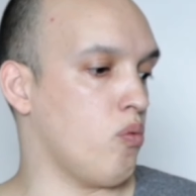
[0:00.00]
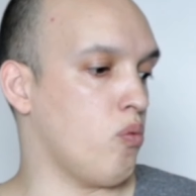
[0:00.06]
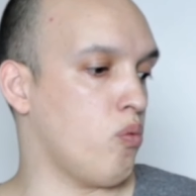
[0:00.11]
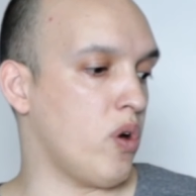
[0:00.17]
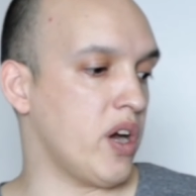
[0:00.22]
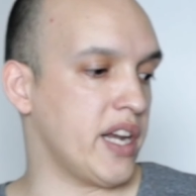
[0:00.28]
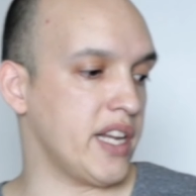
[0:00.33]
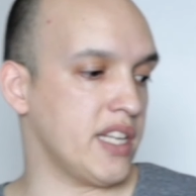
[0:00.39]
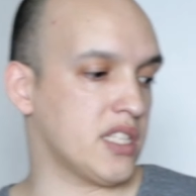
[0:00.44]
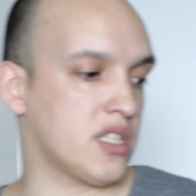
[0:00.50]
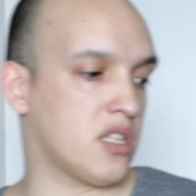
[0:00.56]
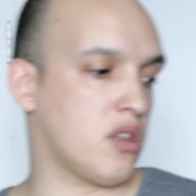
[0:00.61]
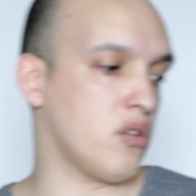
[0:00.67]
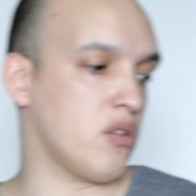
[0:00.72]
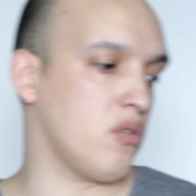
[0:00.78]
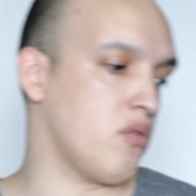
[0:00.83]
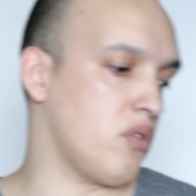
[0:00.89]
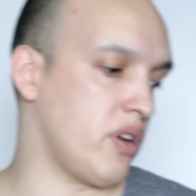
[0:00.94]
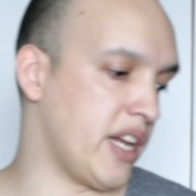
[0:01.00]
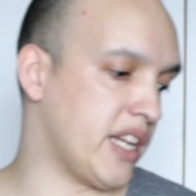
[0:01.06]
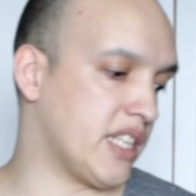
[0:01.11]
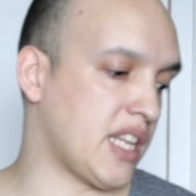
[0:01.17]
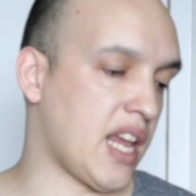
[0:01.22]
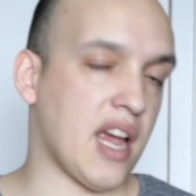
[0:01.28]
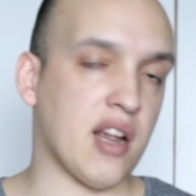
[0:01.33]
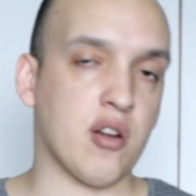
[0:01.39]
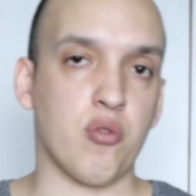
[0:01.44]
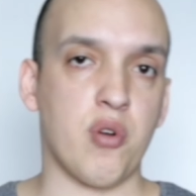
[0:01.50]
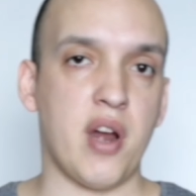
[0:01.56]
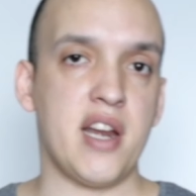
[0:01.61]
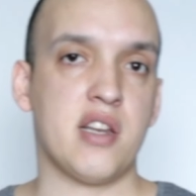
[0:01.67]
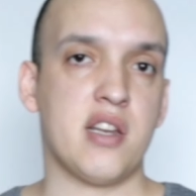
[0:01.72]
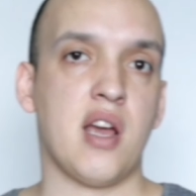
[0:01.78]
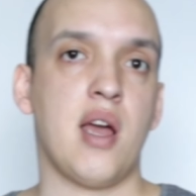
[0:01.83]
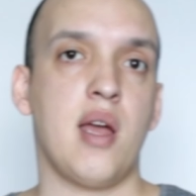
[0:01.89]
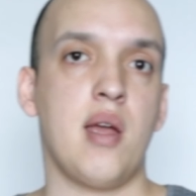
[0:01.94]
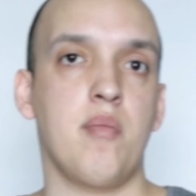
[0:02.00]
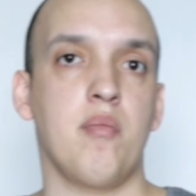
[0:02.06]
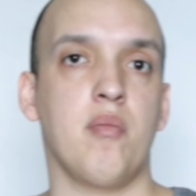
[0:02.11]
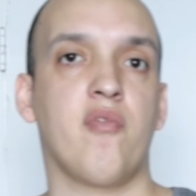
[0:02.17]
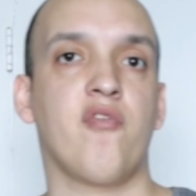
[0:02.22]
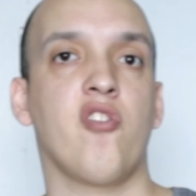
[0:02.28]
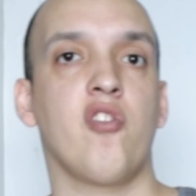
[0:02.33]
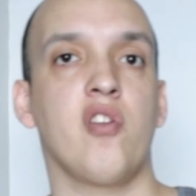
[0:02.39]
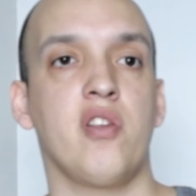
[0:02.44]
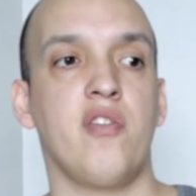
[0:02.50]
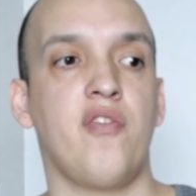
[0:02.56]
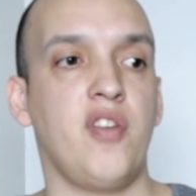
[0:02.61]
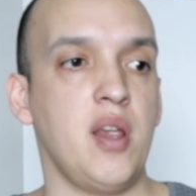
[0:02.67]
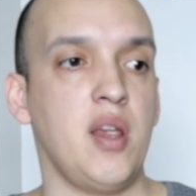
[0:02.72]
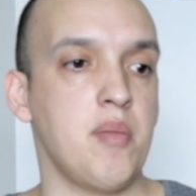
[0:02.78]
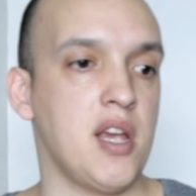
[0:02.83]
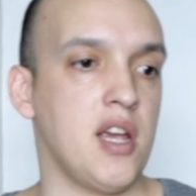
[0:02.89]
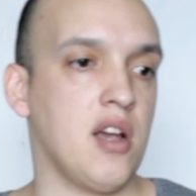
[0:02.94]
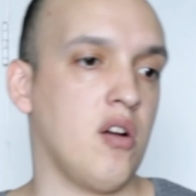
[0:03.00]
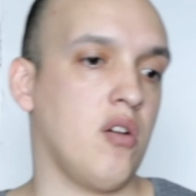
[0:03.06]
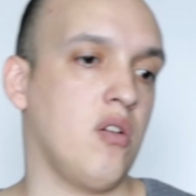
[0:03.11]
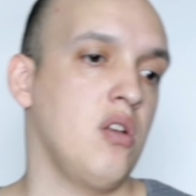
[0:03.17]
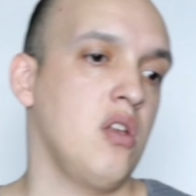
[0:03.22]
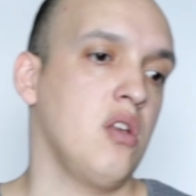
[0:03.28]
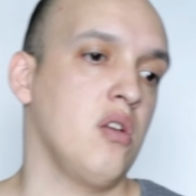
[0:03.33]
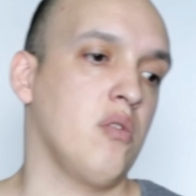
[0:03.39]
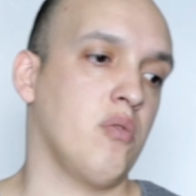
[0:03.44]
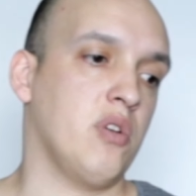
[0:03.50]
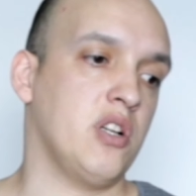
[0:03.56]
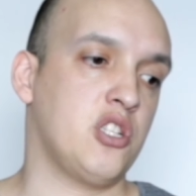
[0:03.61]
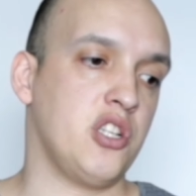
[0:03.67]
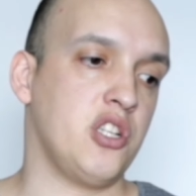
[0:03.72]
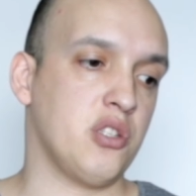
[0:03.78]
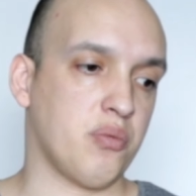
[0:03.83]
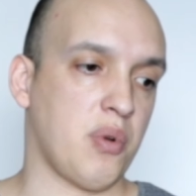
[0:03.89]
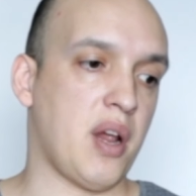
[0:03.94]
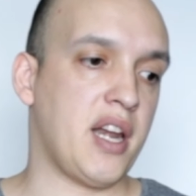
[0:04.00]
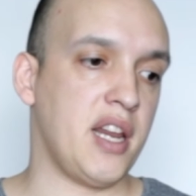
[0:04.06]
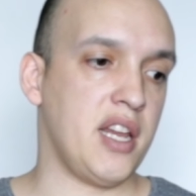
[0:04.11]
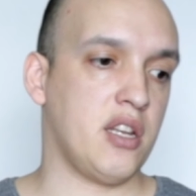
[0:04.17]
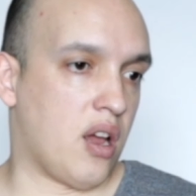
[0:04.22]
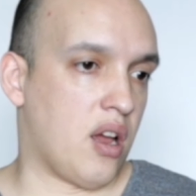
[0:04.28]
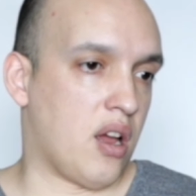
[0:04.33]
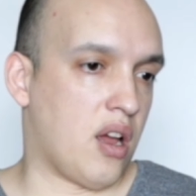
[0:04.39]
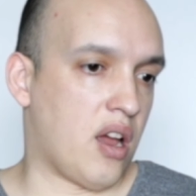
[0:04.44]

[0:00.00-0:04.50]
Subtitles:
what is the exact right time for the female when she's ready.